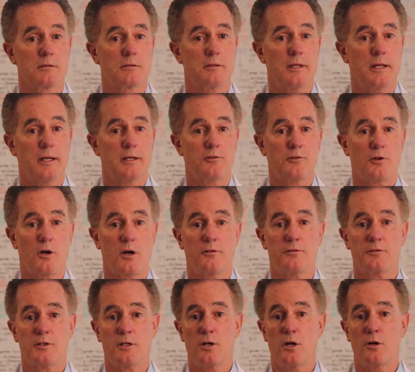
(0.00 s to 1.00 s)
that is
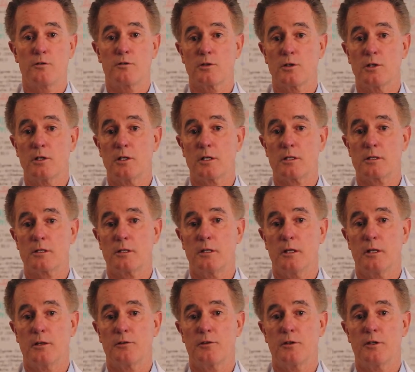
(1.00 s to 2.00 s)
often overlooked
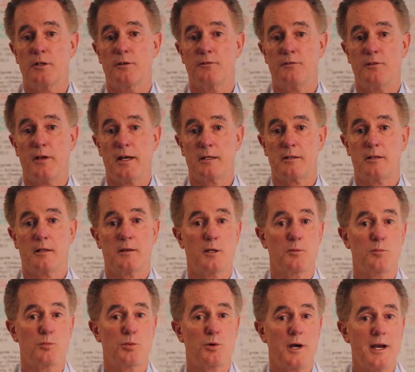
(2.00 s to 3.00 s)
is the effect that the
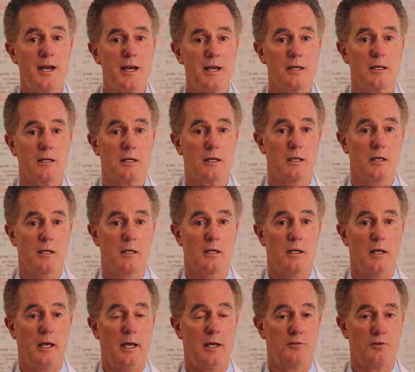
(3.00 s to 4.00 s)
brain
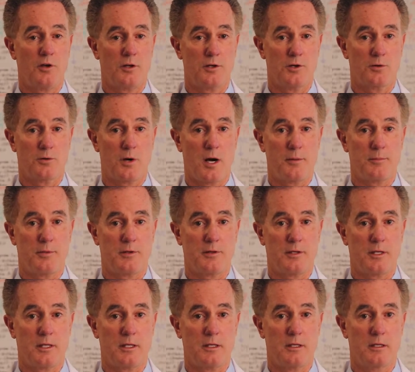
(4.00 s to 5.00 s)
has on
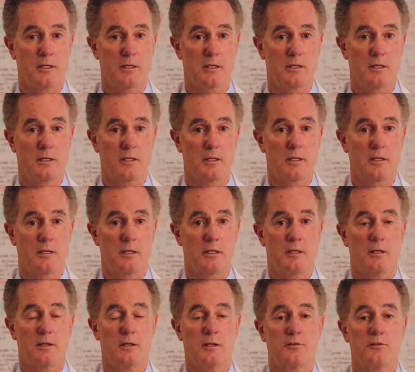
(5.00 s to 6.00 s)
neuropathy.
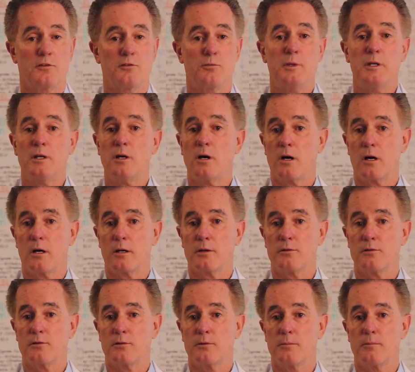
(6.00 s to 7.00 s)
This is
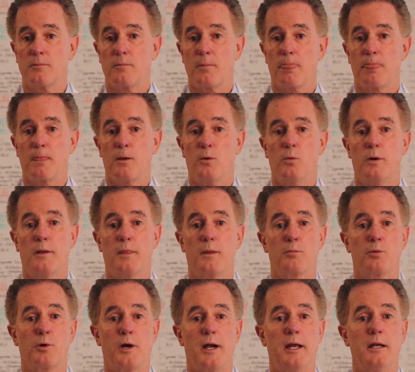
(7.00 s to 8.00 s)
because when the
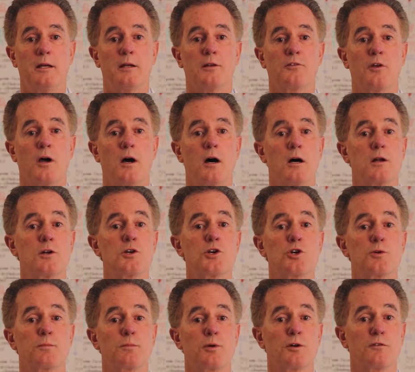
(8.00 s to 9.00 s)
brain is
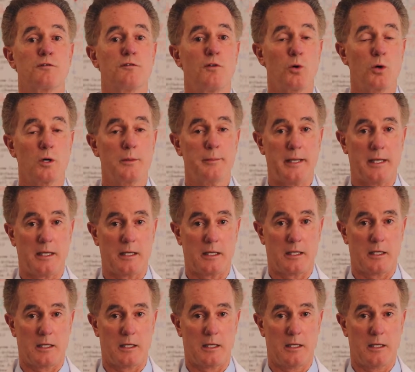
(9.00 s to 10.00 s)

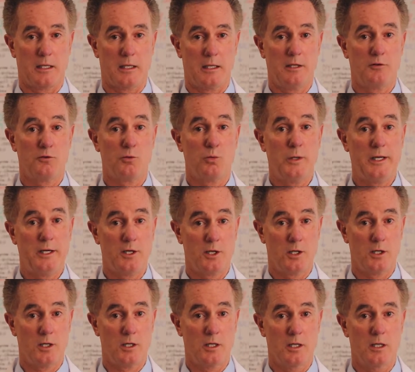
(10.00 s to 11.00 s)
underperforming, it's
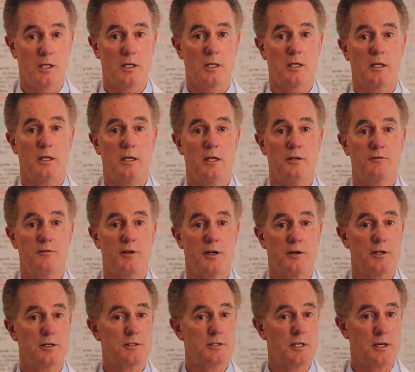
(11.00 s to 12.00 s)
weaker in
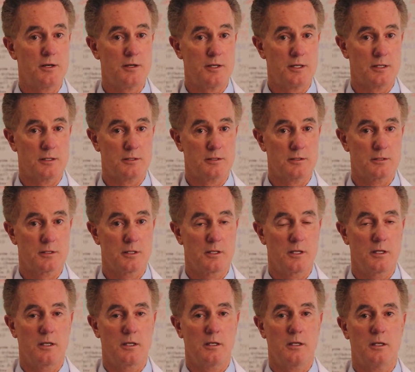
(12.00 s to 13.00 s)
various areas,
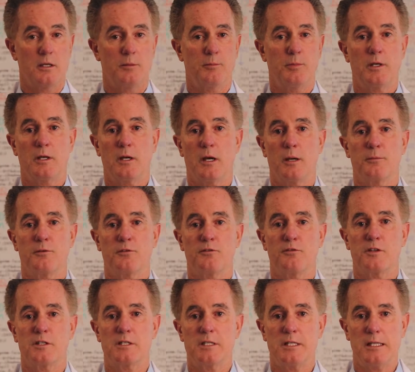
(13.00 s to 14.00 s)
it becomes
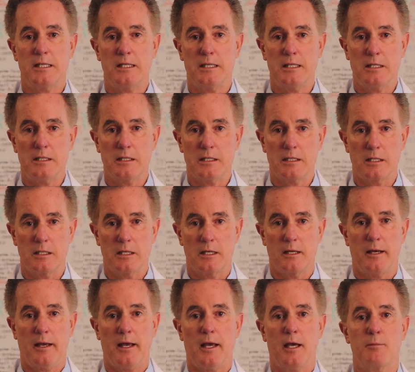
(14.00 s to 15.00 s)
fatigued
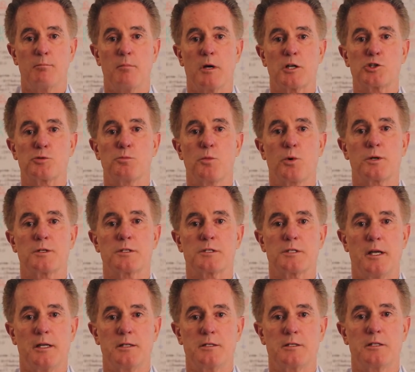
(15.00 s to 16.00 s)
and much more
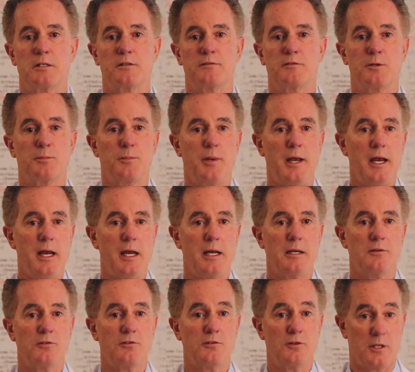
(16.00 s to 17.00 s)
sensitive to
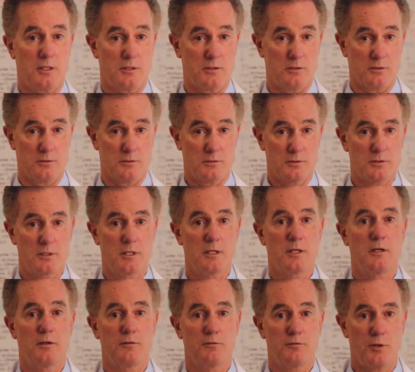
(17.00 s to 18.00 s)
pain signals
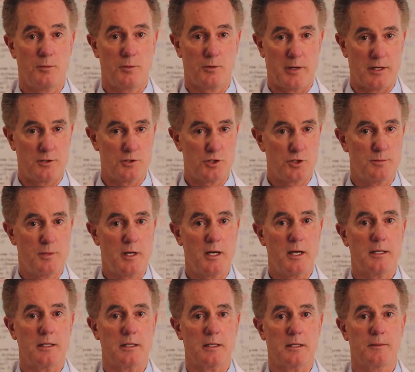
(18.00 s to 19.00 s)
from around your
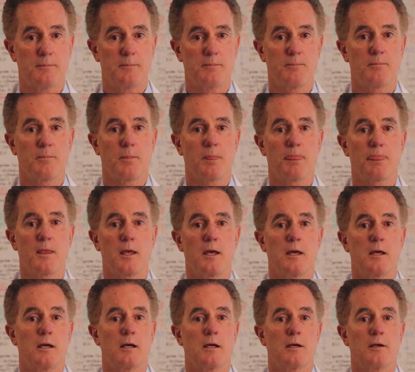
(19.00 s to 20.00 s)
body.
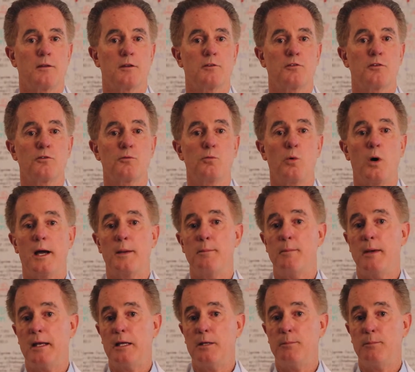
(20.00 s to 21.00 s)
This is why
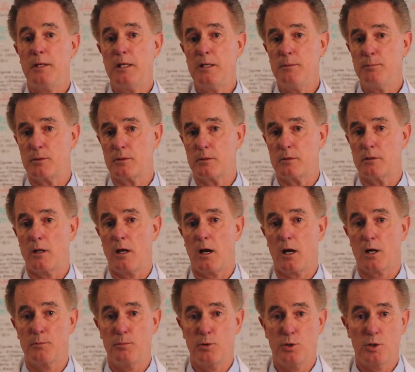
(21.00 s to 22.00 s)
many people
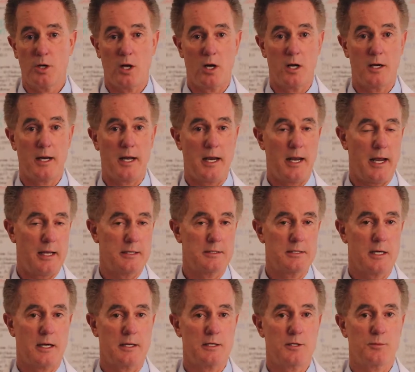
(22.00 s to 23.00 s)
are put on
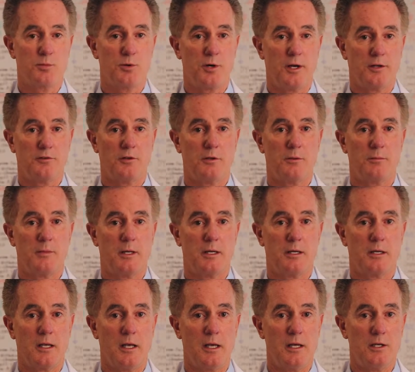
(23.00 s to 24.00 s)
antidepressant
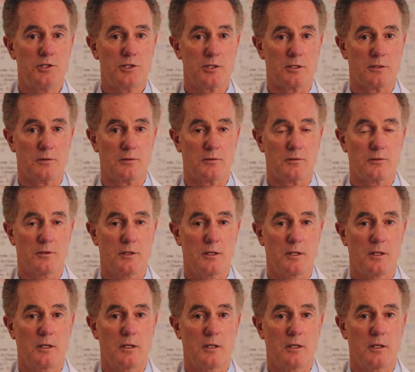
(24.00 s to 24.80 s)
medications